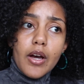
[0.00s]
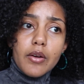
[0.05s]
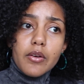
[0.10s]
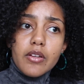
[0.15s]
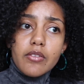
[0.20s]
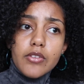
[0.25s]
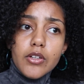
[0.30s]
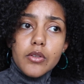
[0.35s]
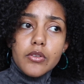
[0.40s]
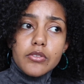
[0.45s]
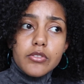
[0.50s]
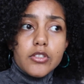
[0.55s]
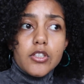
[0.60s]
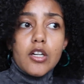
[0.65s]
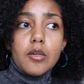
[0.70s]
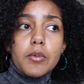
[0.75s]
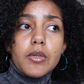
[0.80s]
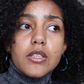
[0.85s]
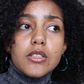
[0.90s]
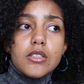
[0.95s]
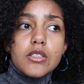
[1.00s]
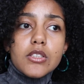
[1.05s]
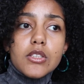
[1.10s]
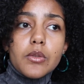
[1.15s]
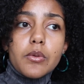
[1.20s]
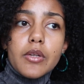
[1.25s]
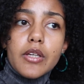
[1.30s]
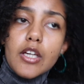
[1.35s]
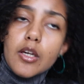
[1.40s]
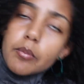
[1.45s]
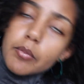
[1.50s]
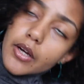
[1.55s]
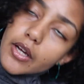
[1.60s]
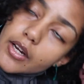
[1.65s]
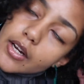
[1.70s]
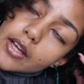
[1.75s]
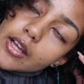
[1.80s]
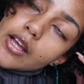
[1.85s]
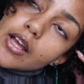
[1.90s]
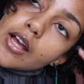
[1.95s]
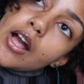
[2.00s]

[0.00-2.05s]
I don't even know if Starbucks is doing it, but